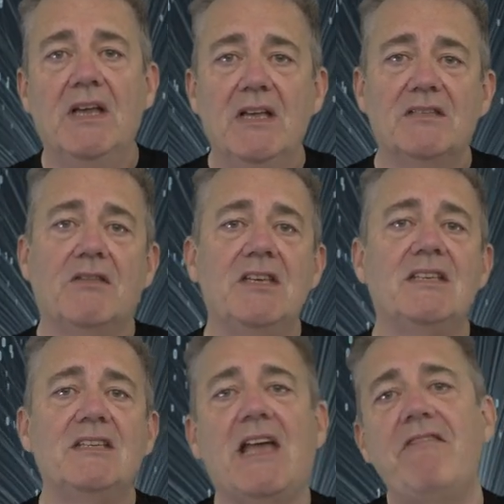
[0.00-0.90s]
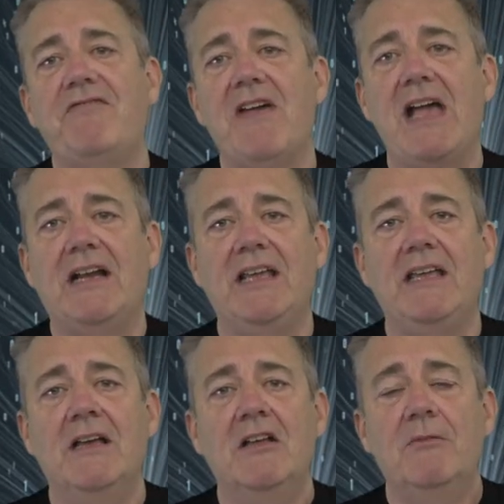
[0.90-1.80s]
So this is a
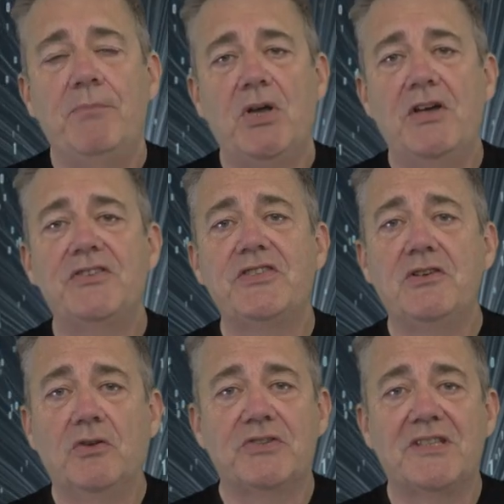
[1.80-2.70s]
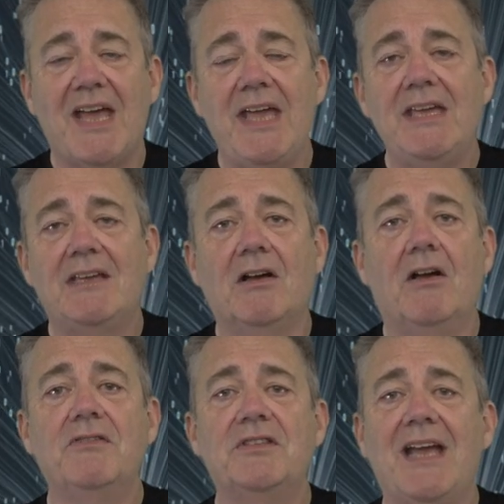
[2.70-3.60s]
fairly personal take
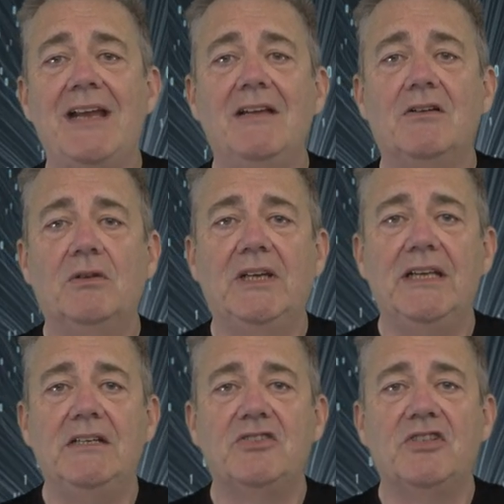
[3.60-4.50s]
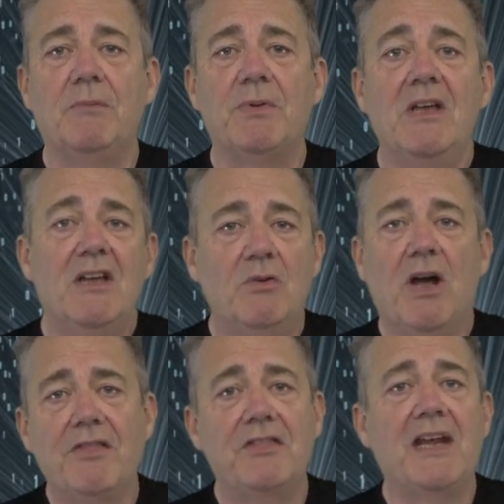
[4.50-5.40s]
on technical leadership,
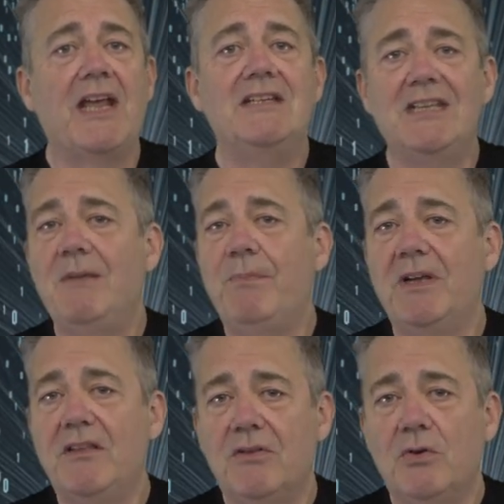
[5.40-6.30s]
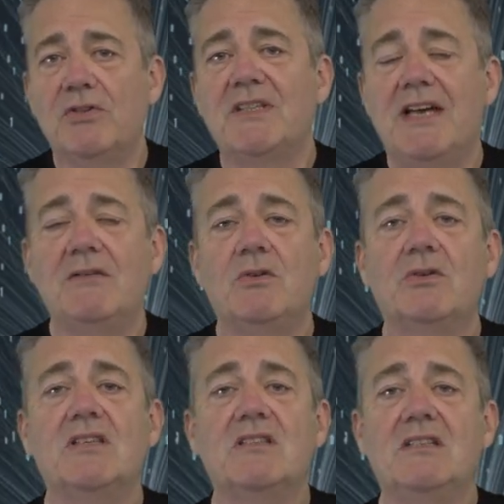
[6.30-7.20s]
rather than a deeply thought out
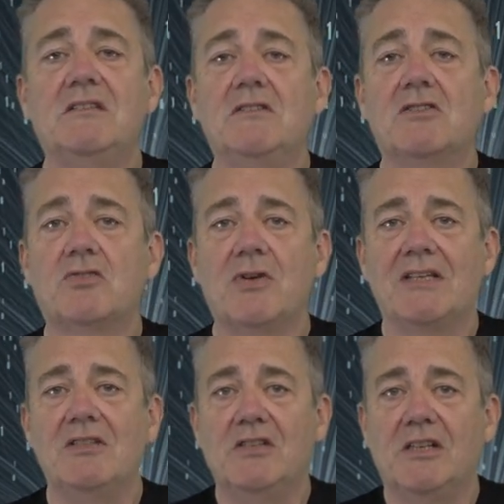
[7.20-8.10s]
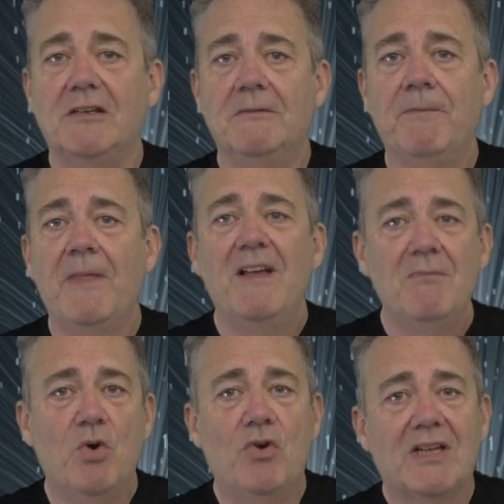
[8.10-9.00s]
or considered strategy.
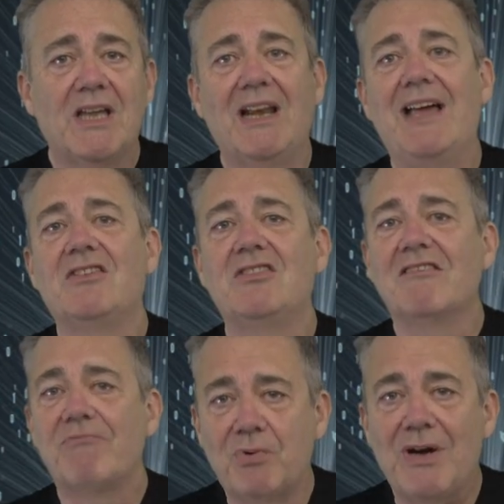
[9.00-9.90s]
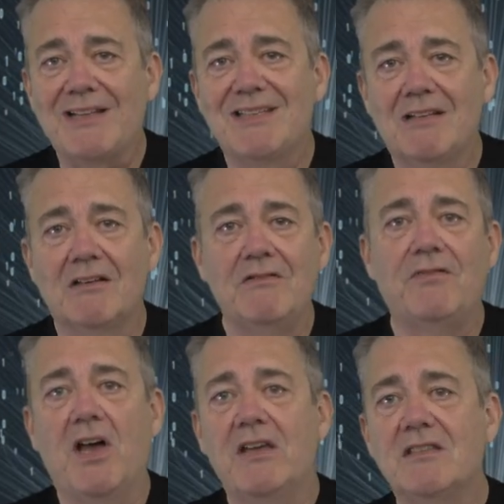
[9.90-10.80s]
More a collection of practical
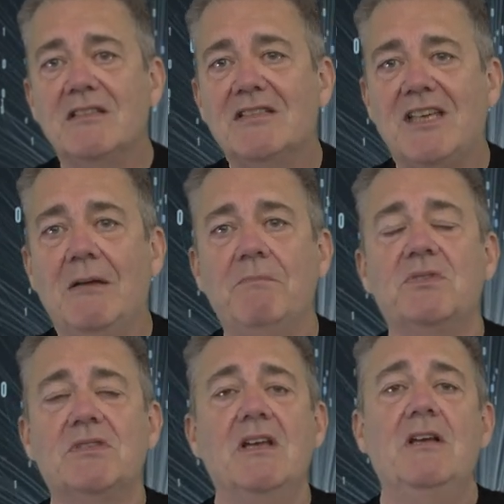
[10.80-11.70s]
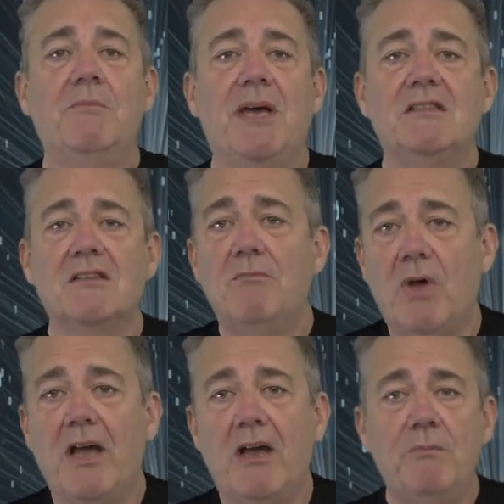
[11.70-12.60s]
advice and tips based on
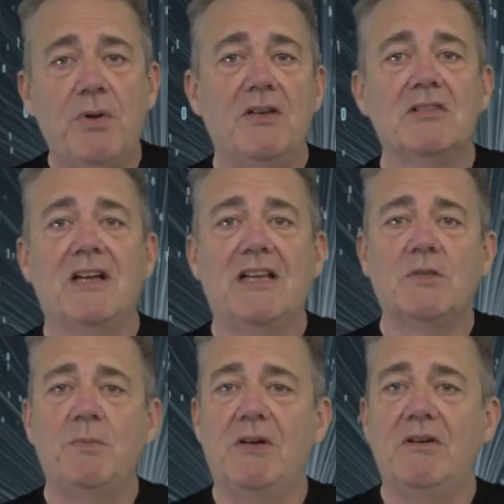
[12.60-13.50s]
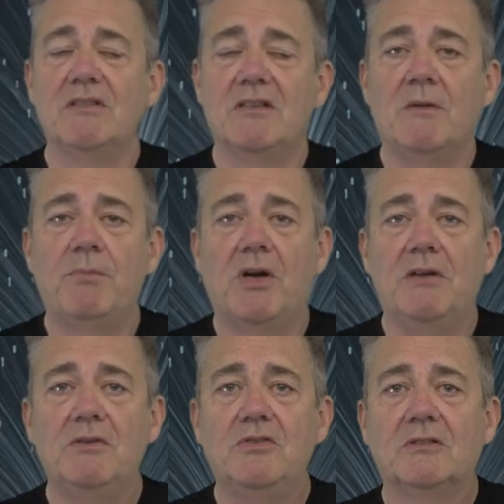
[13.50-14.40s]
my own personal experience and
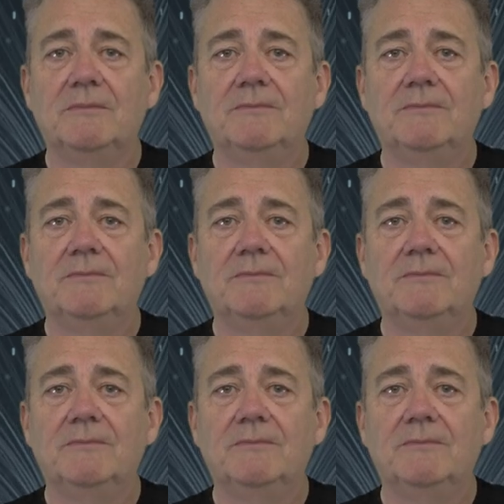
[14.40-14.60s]
approach.